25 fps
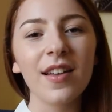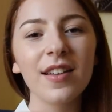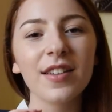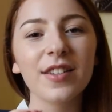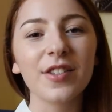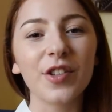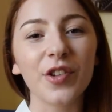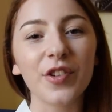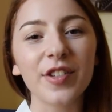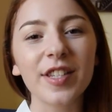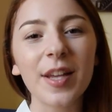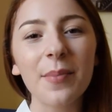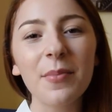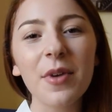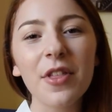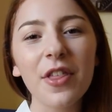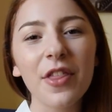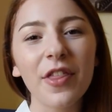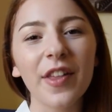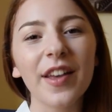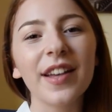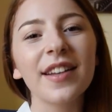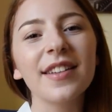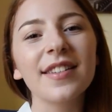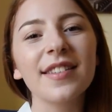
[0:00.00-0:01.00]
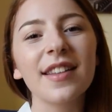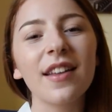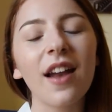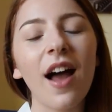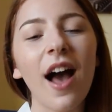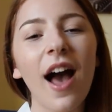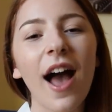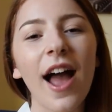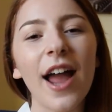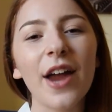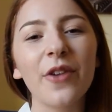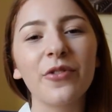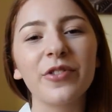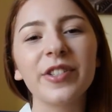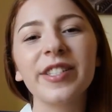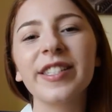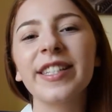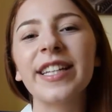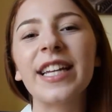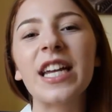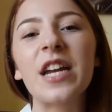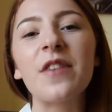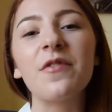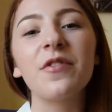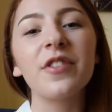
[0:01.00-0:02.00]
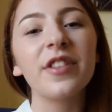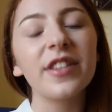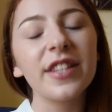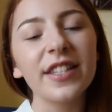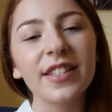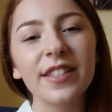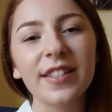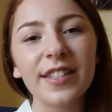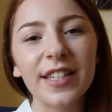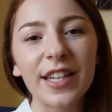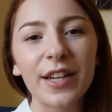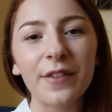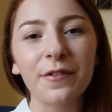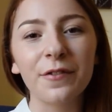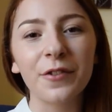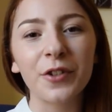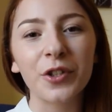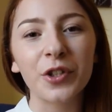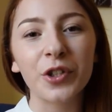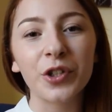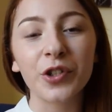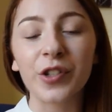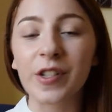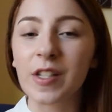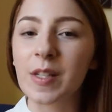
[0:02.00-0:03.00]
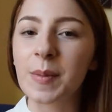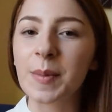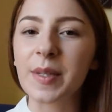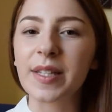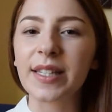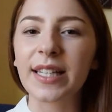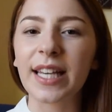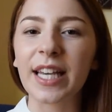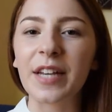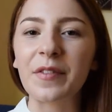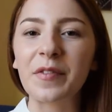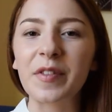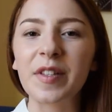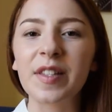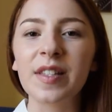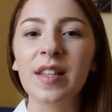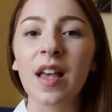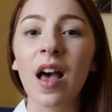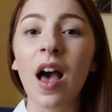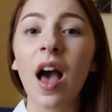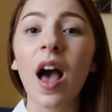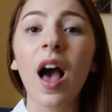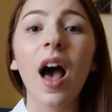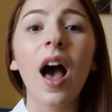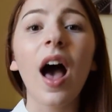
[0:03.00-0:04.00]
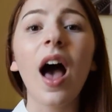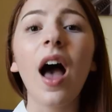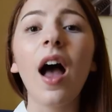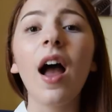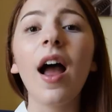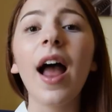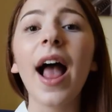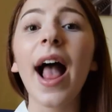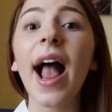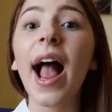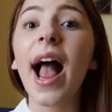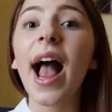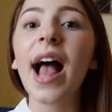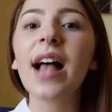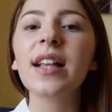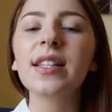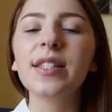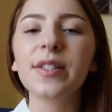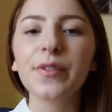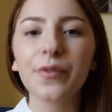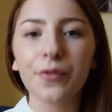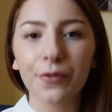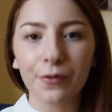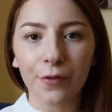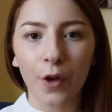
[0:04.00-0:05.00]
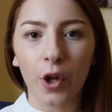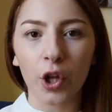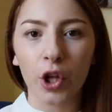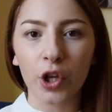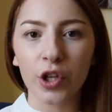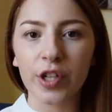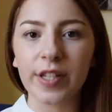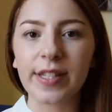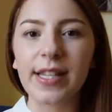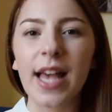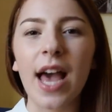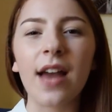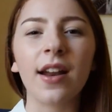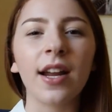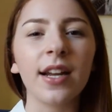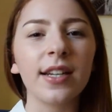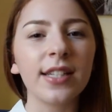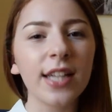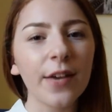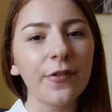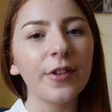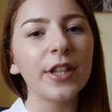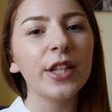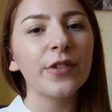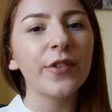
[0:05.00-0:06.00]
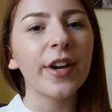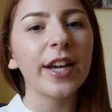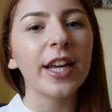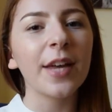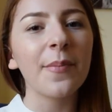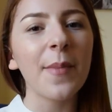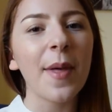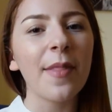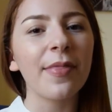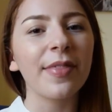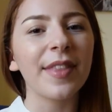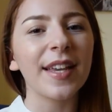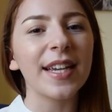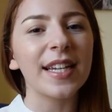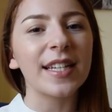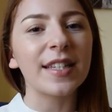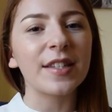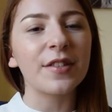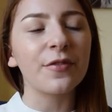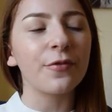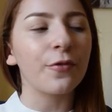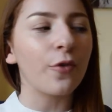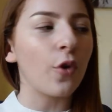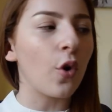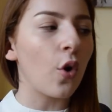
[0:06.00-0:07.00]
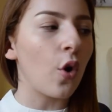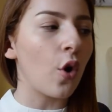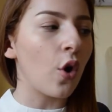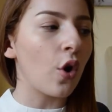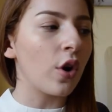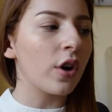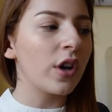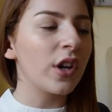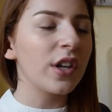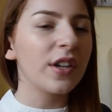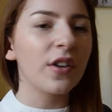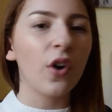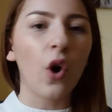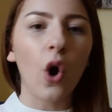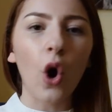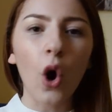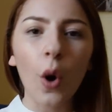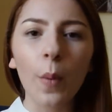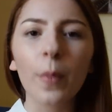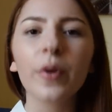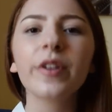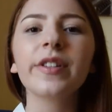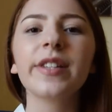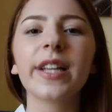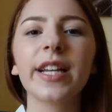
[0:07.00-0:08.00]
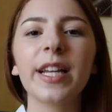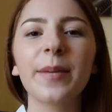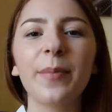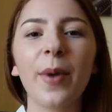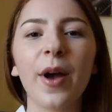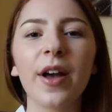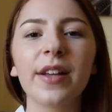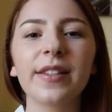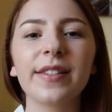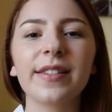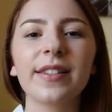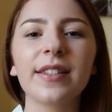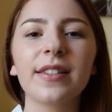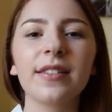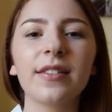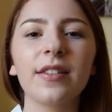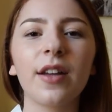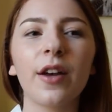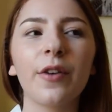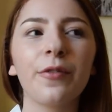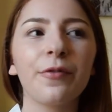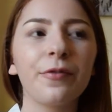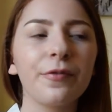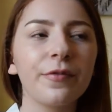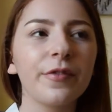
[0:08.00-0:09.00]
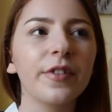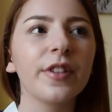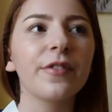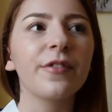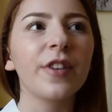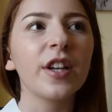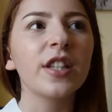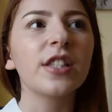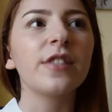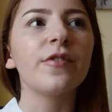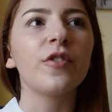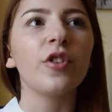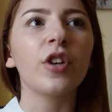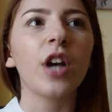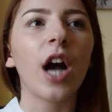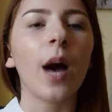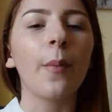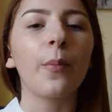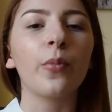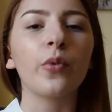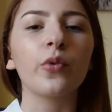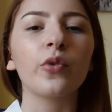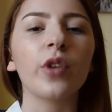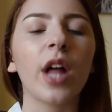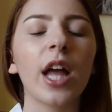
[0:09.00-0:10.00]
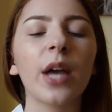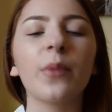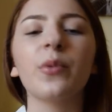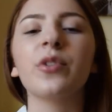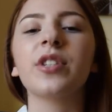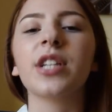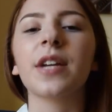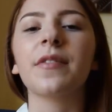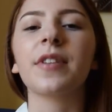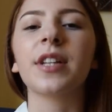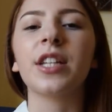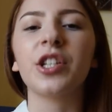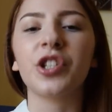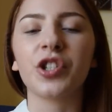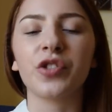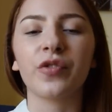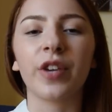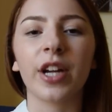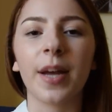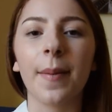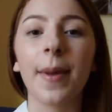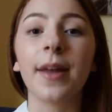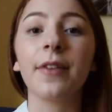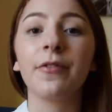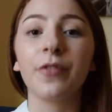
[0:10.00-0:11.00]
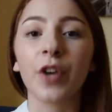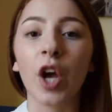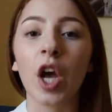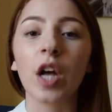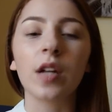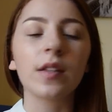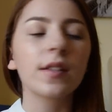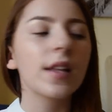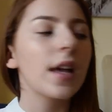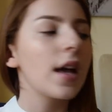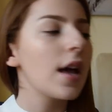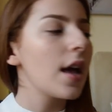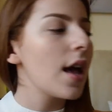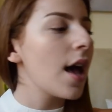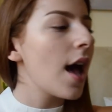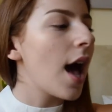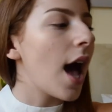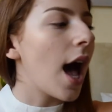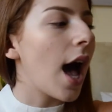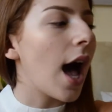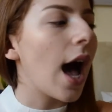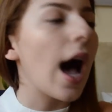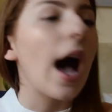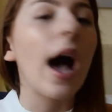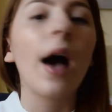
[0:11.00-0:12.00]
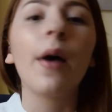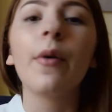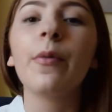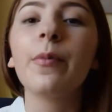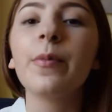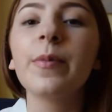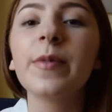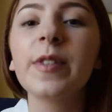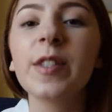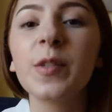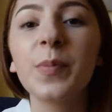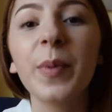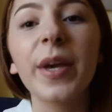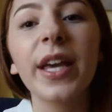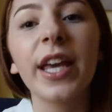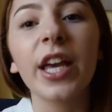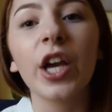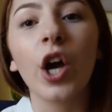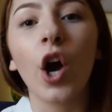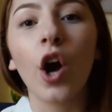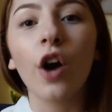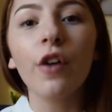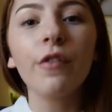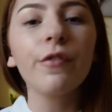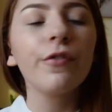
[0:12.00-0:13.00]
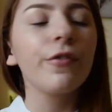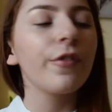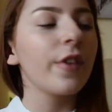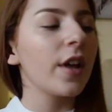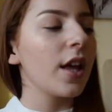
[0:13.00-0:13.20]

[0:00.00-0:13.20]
So some of the things that I received this year for Christmas gifts are as follows, and I definitely recommend these for almost any person. The first few couple I would definitely just recommend for girls. Uh, speaking of,